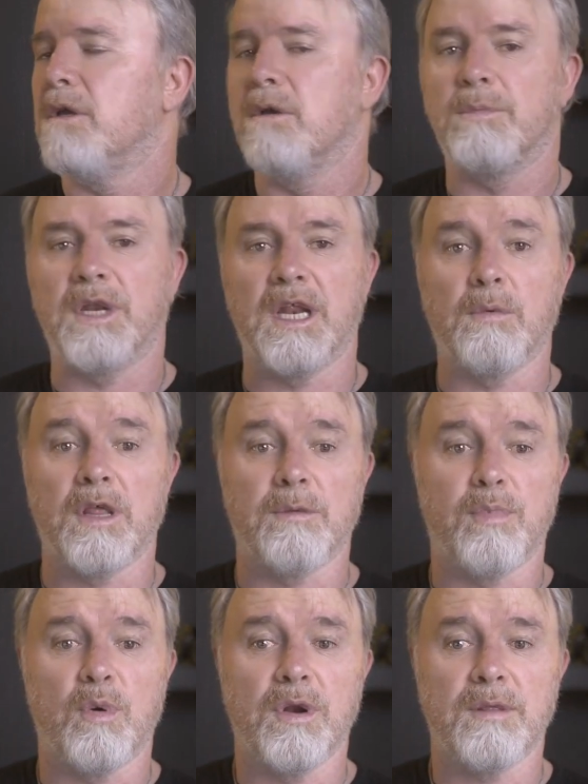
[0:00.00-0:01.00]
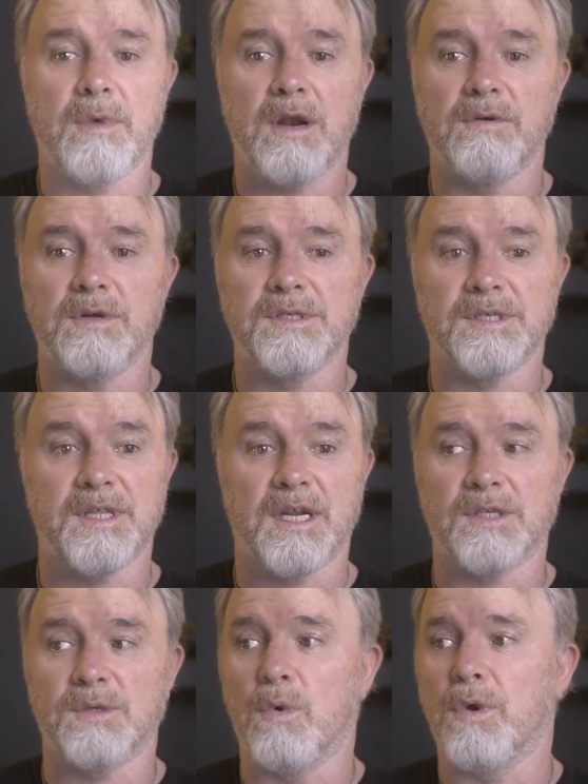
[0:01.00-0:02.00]
But anyway, the point of the matter is that
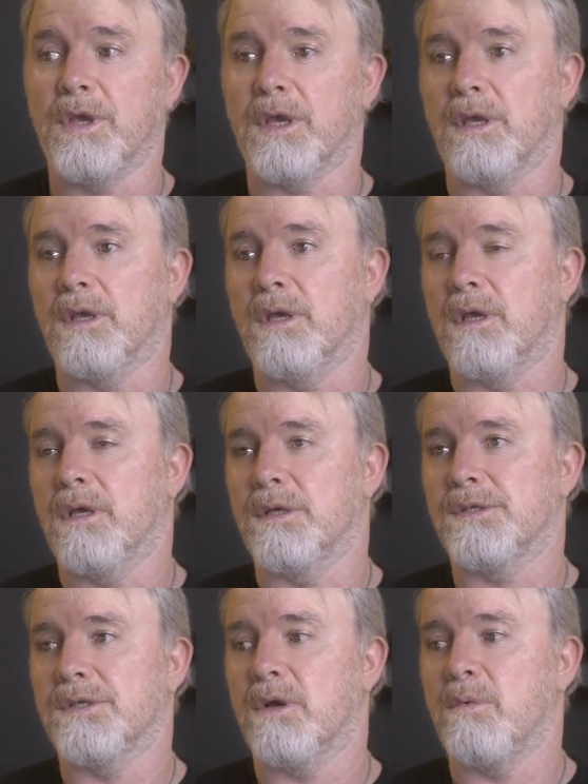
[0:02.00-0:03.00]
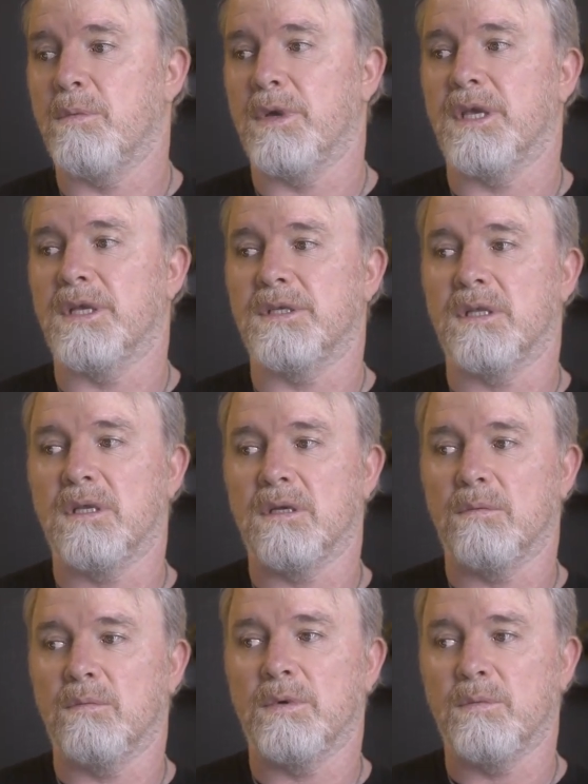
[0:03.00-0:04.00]
it's working. So when we get to the
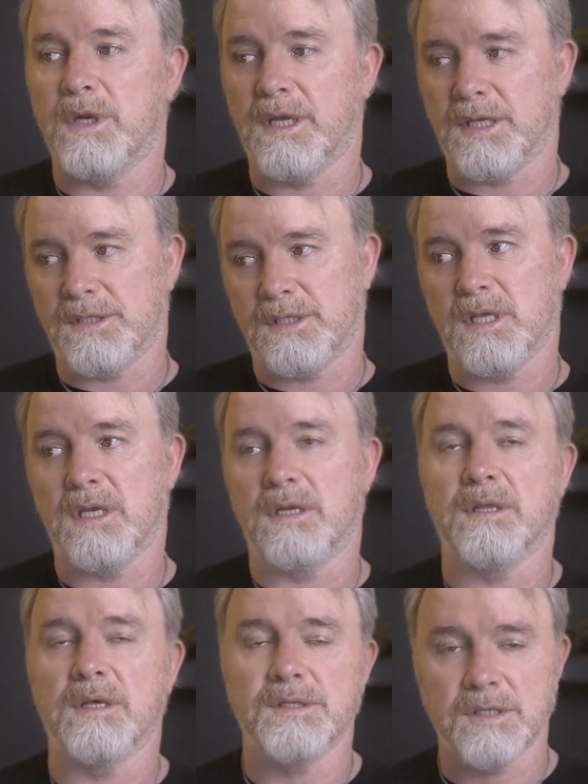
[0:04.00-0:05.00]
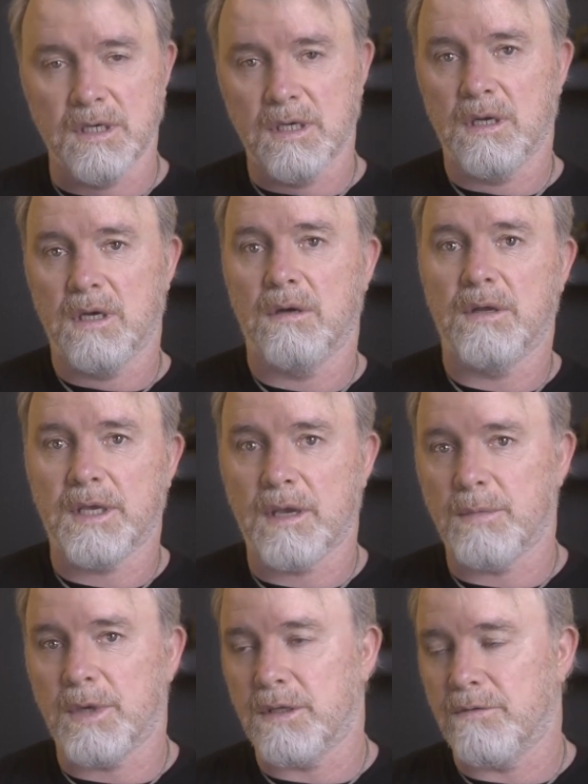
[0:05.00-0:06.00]
end, when it gets to the end of this, I'll
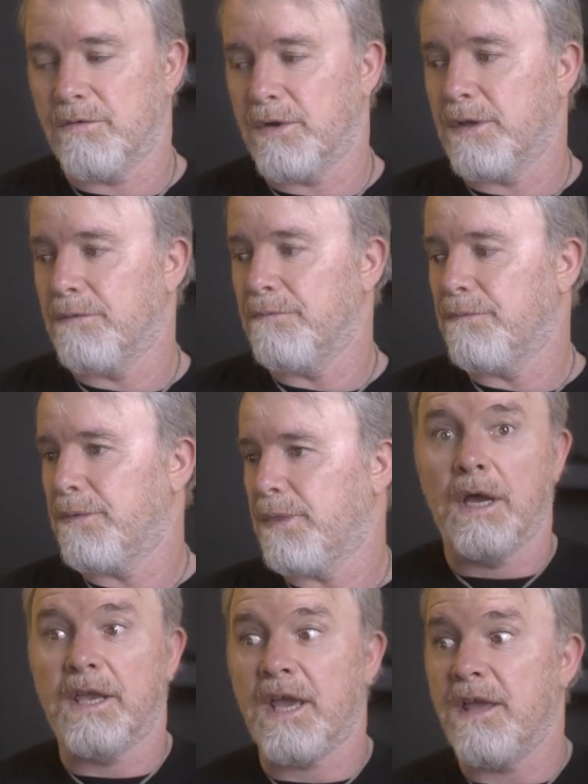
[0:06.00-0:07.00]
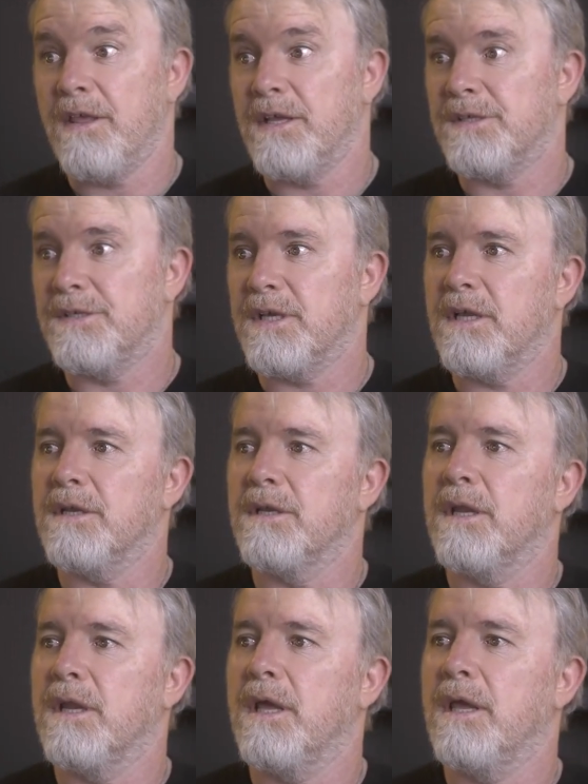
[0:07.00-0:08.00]
come back to the video. Okay, and that's done,
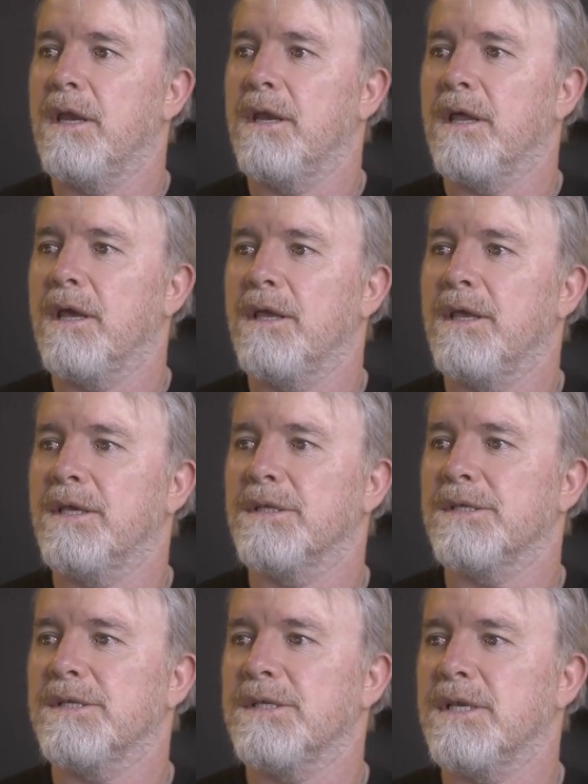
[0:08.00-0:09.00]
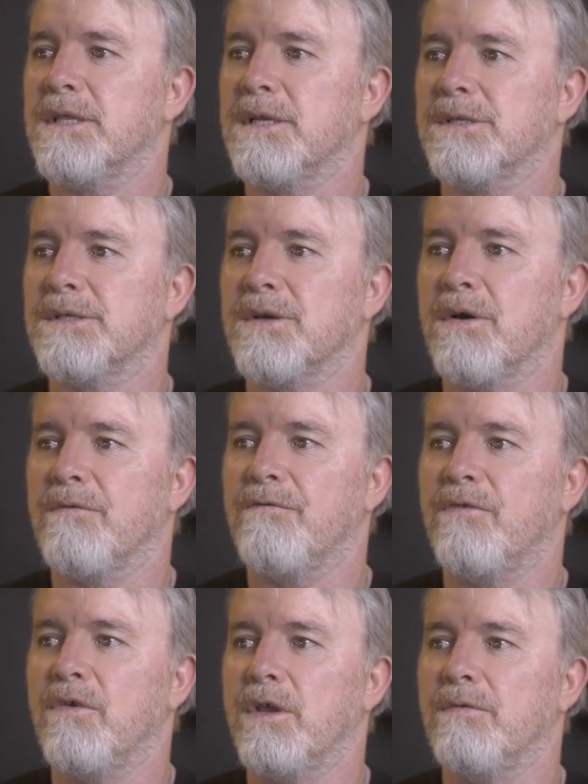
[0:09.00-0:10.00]
and you can see that it's got
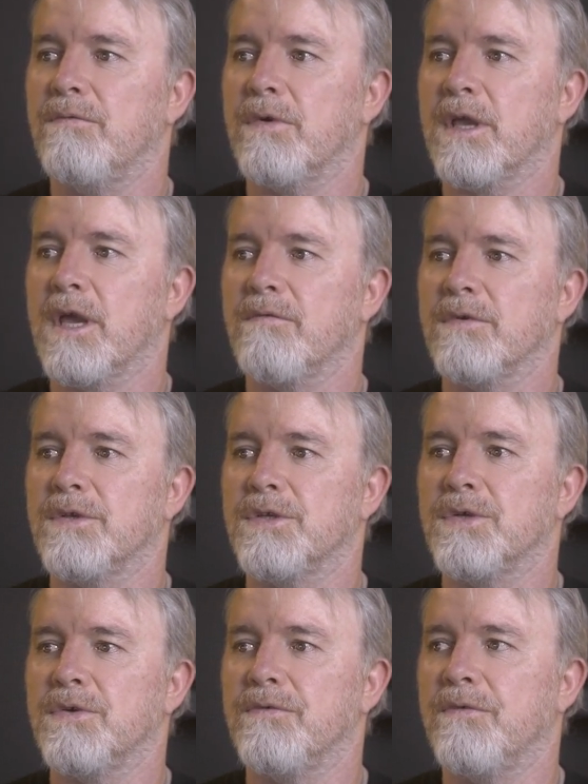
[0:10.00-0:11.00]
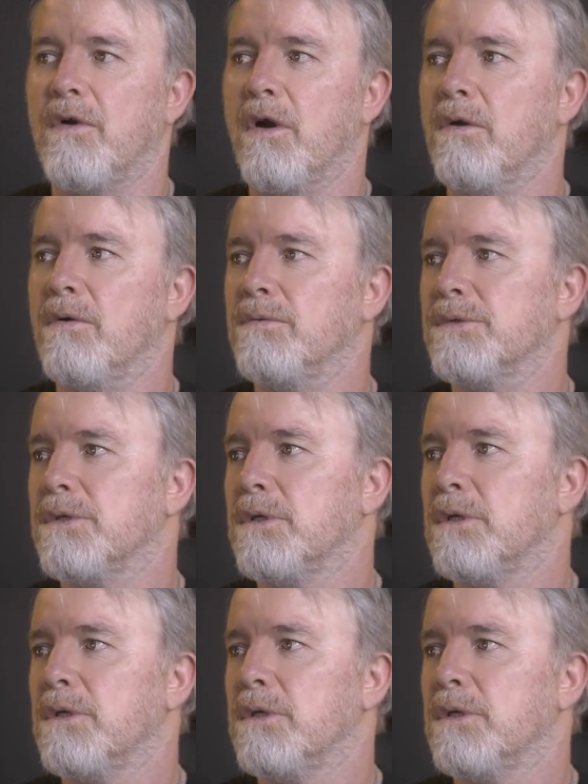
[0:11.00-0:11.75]
fully recovered 2 files.